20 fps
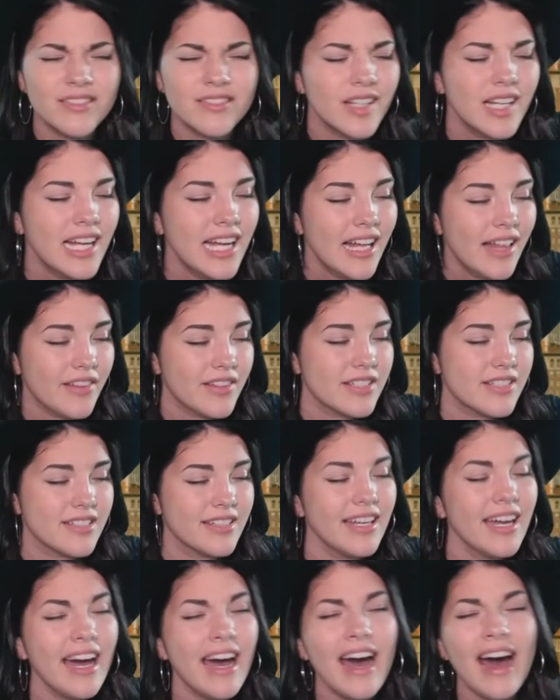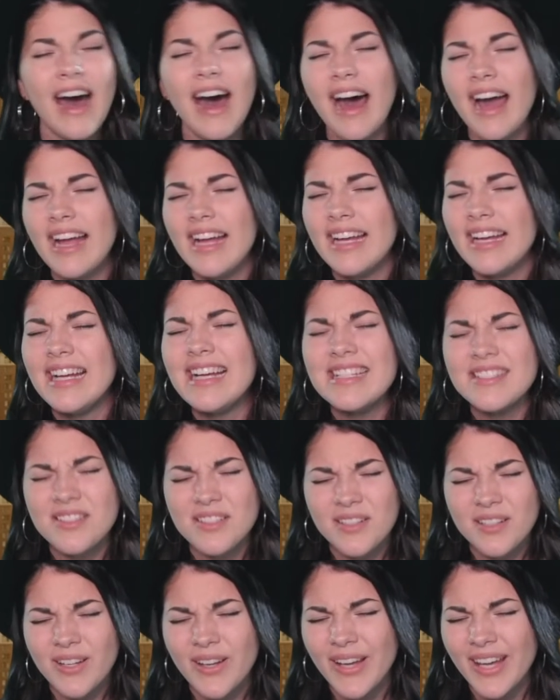The sky is
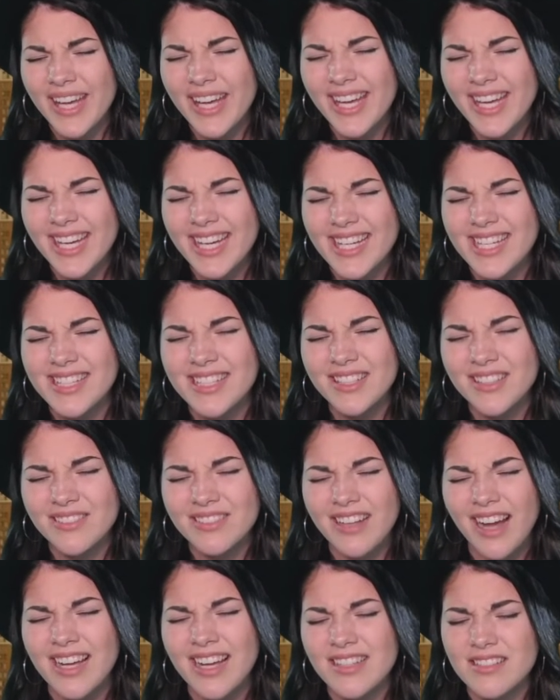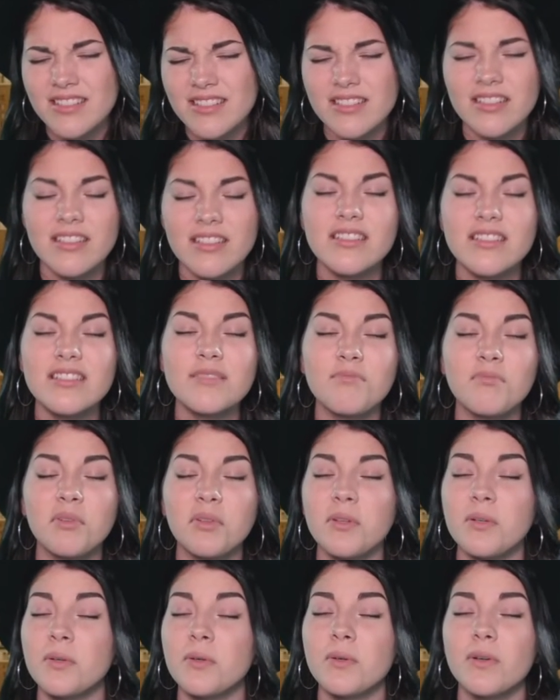green, the grass is
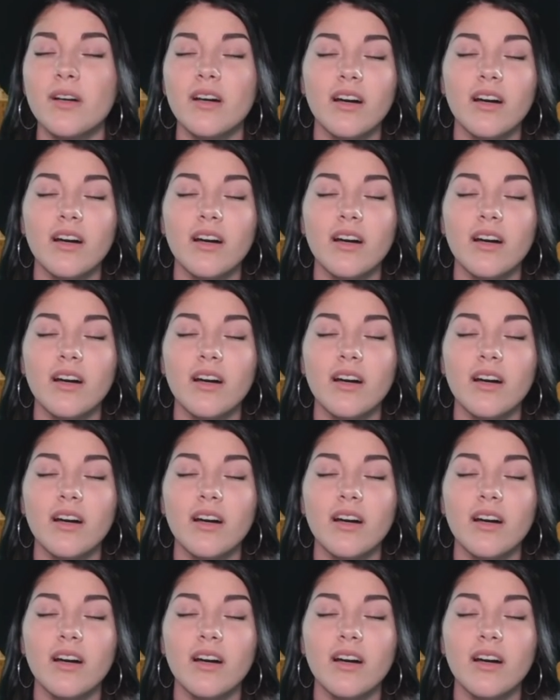blue,